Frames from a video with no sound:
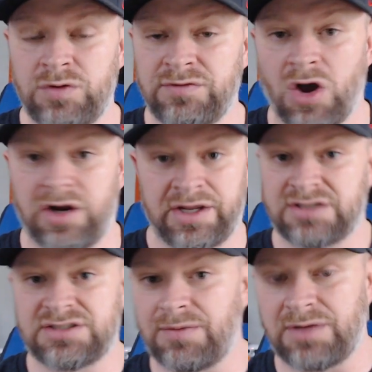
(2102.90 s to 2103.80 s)
gone, and
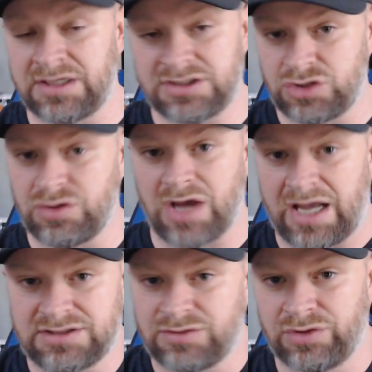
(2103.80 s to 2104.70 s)
it's up, and it's you
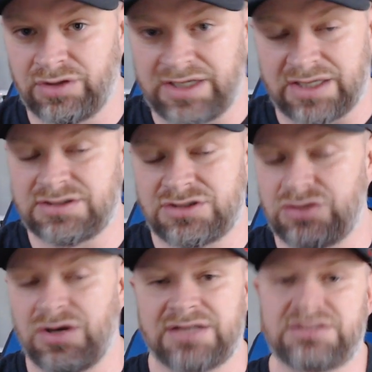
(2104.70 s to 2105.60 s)
guys. It really is. It's
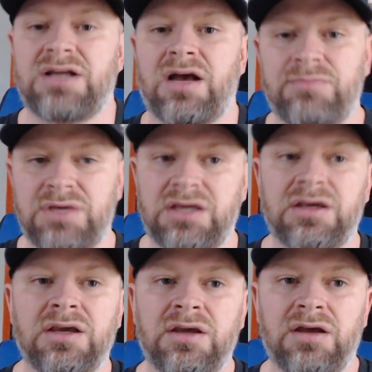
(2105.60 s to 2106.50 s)
you guys. It's not me.
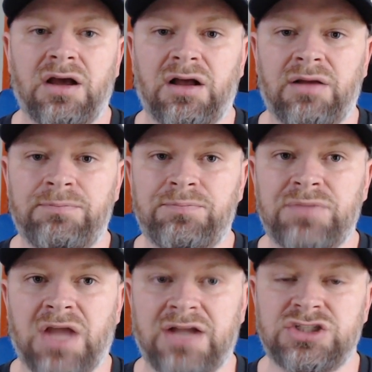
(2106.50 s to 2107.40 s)

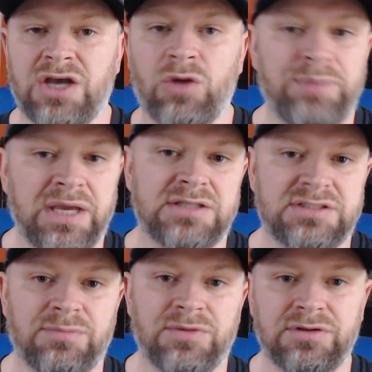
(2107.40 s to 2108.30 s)
I just helped pick
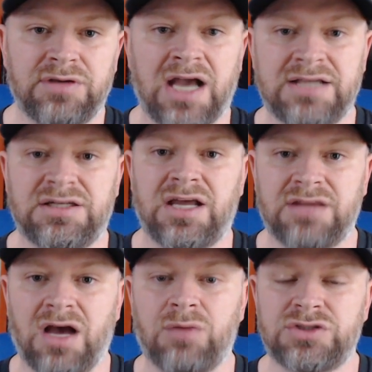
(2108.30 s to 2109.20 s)
some of the guys that I
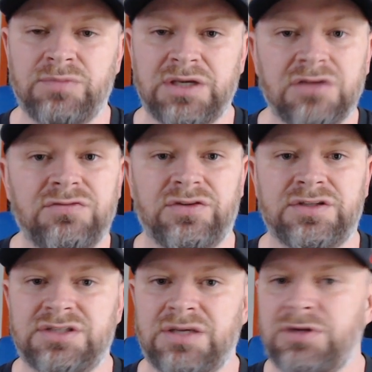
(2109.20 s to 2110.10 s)
thought was going to be good for
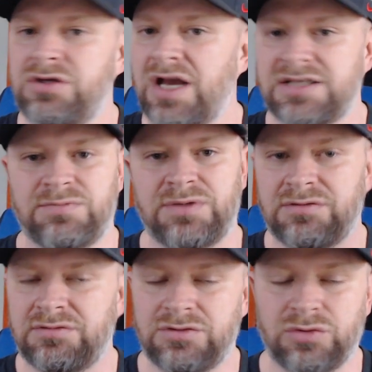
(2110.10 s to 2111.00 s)
this league, but you guys have
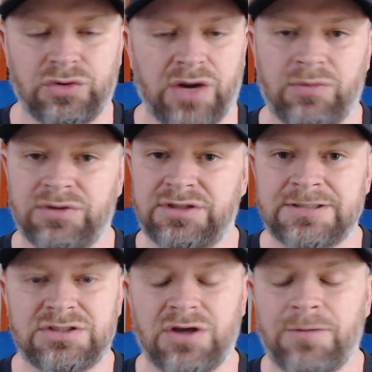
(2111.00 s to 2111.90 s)
been doing great with
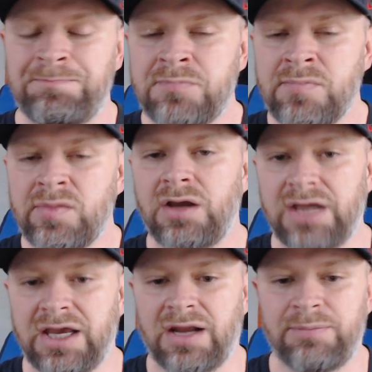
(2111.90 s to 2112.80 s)
this. So
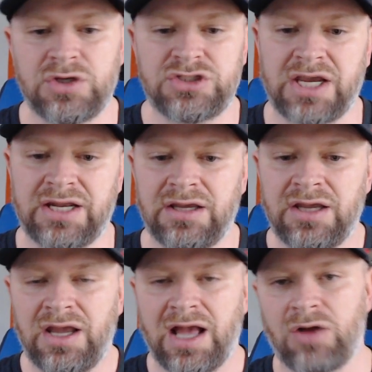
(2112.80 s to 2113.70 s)
again, I appreciate it.
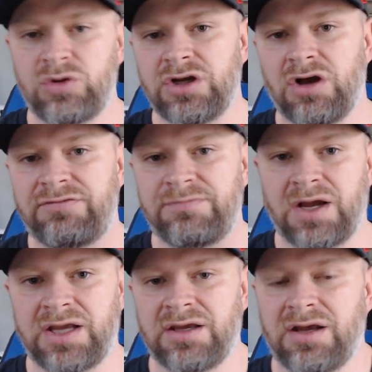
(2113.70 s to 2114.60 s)
I'll get off
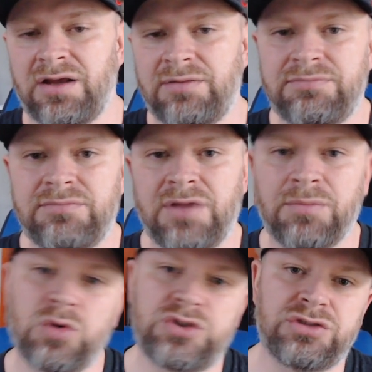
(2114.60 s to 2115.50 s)
my
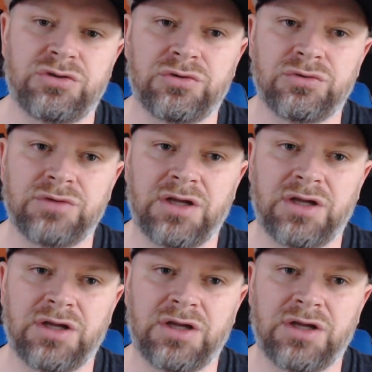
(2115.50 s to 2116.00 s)
emotional